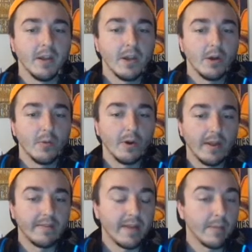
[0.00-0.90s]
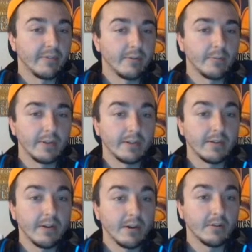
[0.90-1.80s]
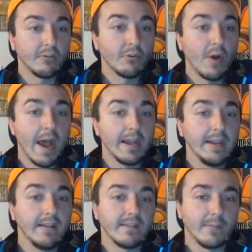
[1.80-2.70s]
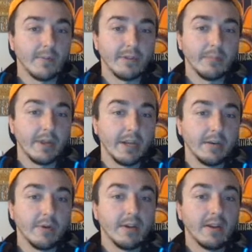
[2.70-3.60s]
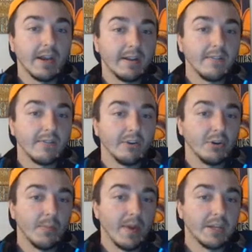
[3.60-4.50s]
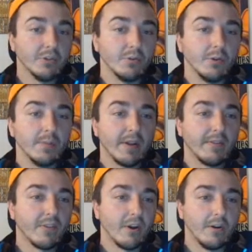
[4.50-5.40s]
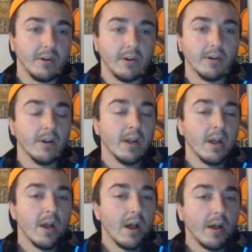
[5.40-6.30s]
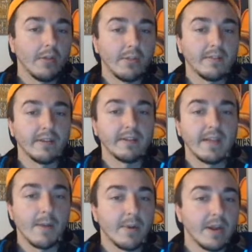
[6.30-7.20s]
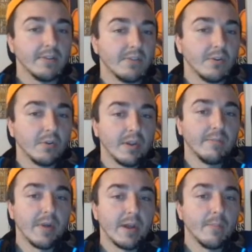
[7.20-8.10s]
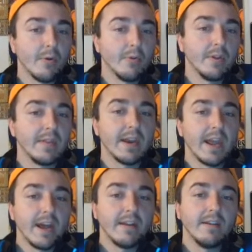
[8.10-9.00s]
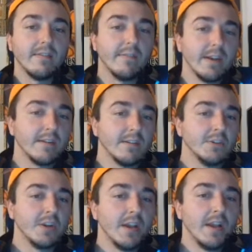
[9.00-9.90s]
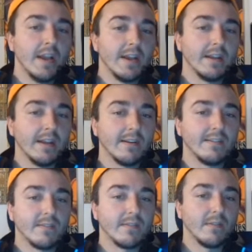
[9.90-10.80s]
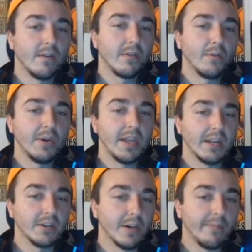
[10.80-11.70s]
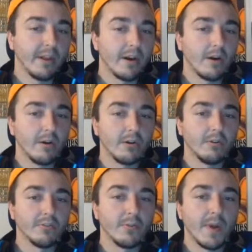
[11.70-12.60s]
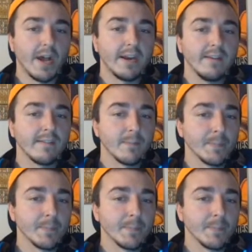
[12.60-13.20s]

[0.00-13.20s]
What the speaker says: Whereas I'm still playing the Dark, so I can summon their Magnamut, and I can search out my Druid, my Saronir, things like that, but I just don't give my opponent that added advantage. And again, it's just 3 hand traps that are also bodies.